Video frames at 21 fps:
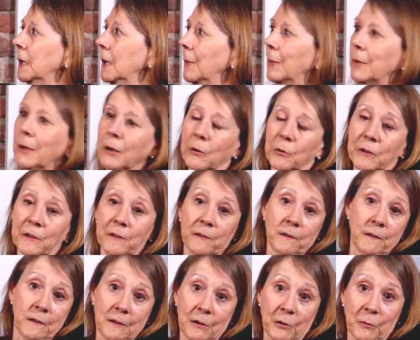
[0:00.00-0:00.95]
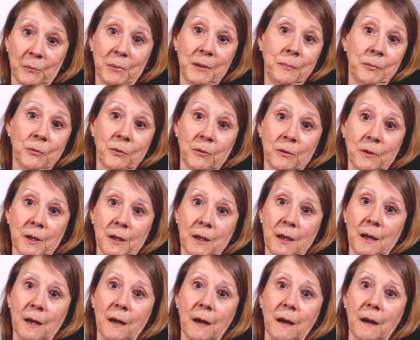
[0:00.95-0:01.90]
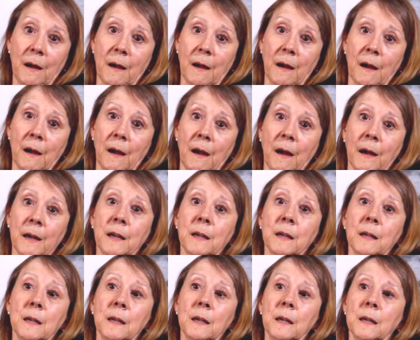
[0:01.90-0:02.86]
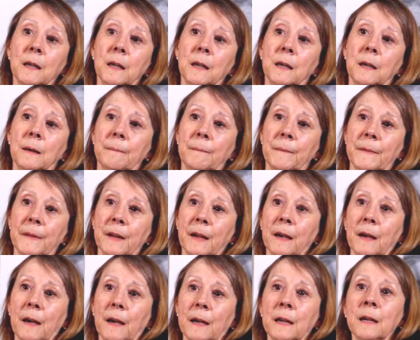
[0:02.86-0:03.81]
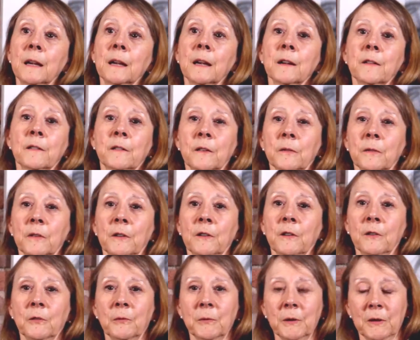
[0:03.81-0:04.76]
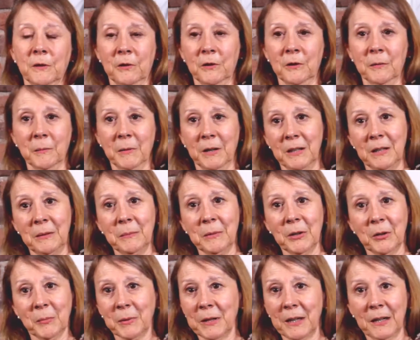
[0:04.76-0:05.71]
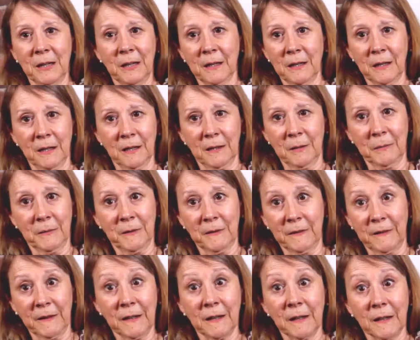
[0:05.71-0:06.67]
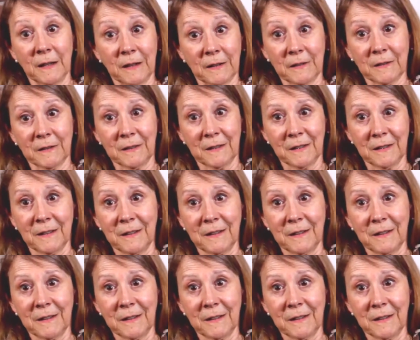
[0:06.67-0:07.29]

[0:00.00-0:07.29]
I mean, I always tell people, I can get so-and-so to return my email, but I can't get them to say yes.